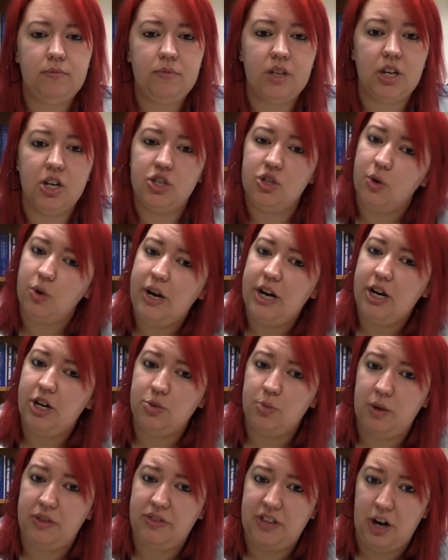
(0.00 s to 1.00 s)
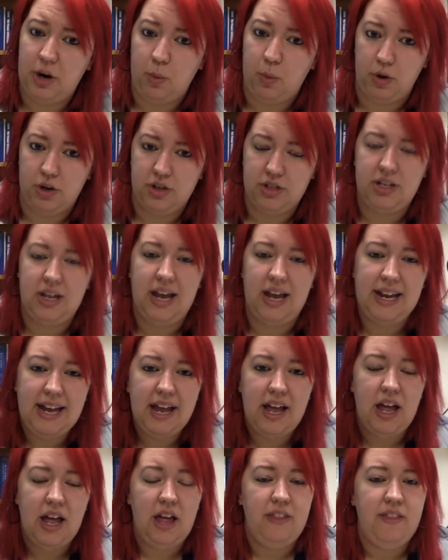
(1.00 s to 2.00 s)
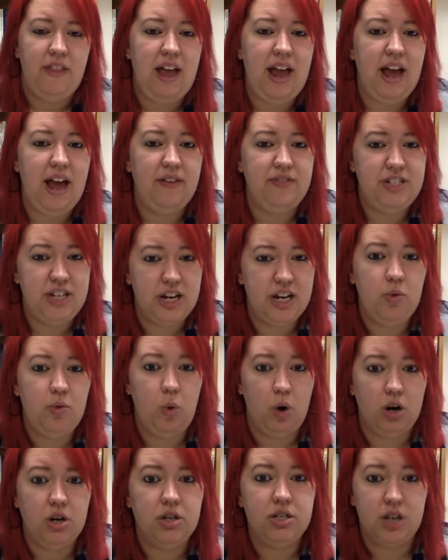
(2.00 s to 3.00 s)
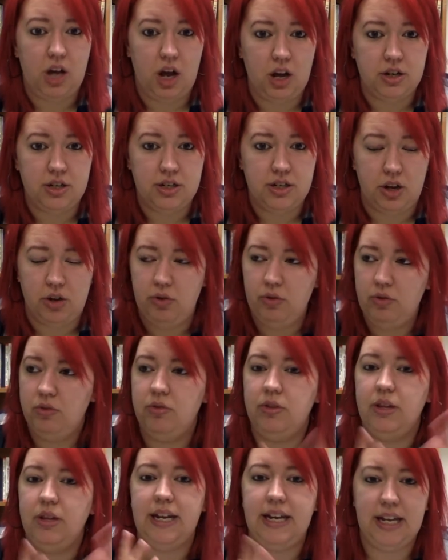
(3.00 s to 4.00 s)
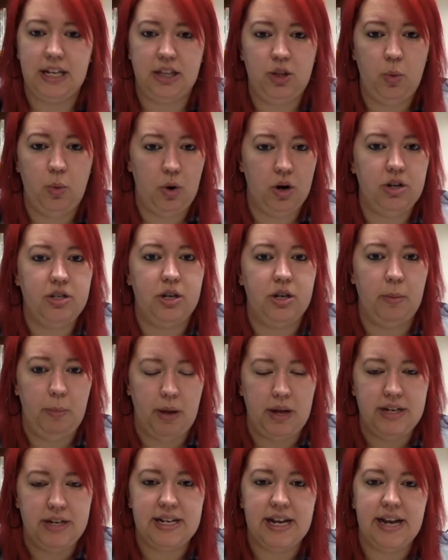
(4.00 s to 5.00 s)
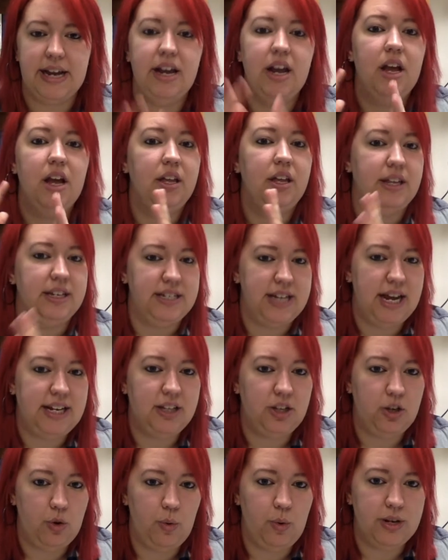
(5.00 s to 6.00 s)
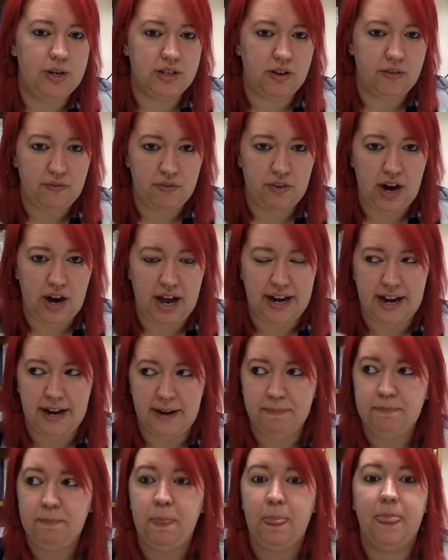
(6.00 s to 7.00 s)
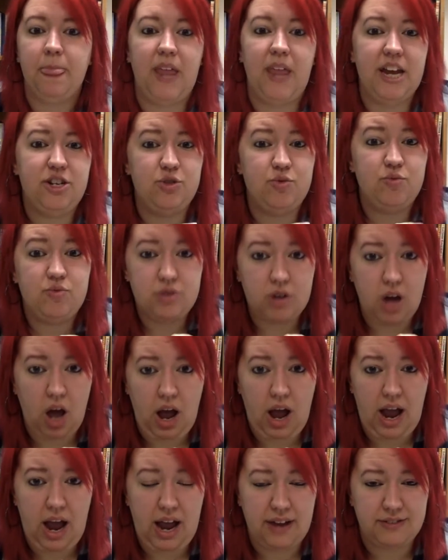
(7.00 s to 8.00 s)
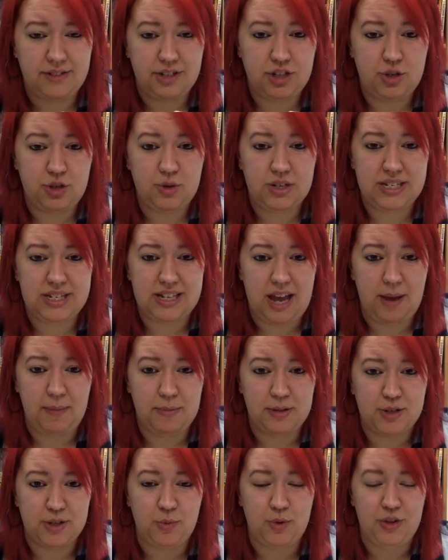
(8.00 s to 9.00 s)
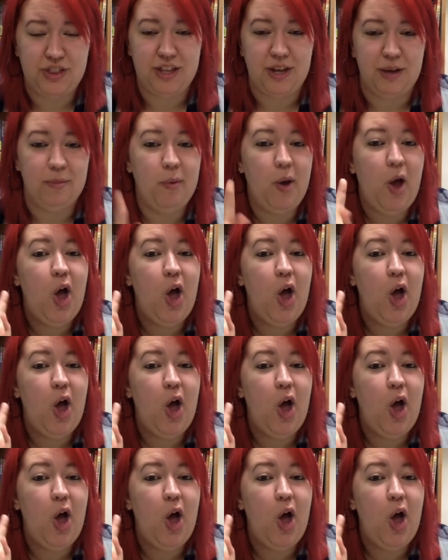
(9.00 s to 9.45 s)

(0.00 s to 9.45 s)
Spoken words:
So here's what their words like. They have 10 words also. They get the words on Monday. They take the quiz on Friday. They do not have to do assignments with them